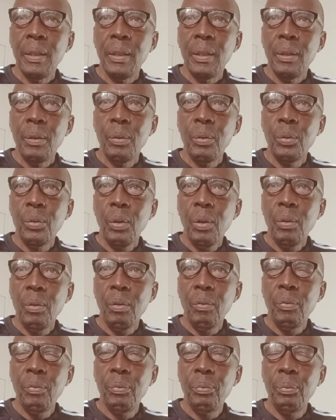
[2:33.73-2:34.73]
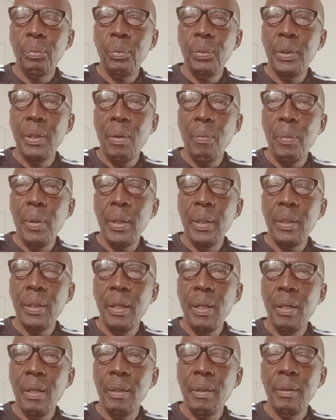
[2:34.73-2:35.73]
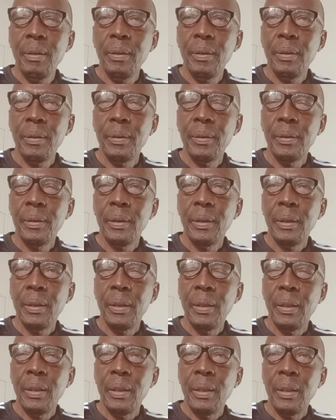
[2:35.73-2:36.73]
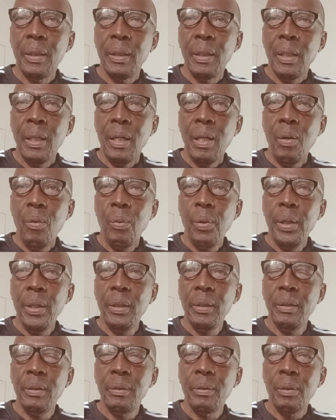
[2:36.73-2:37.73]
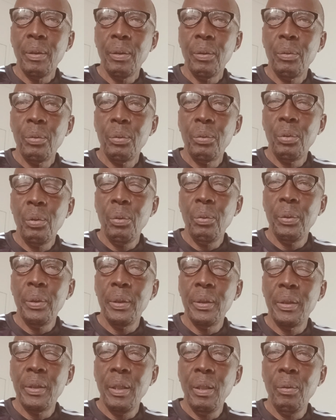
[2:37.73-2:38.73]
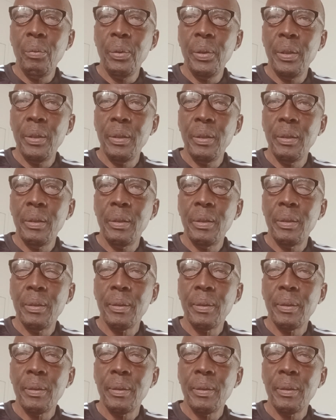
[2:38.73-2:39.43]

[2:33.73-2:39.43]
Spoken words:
to sort of put the matter away, or to deal with it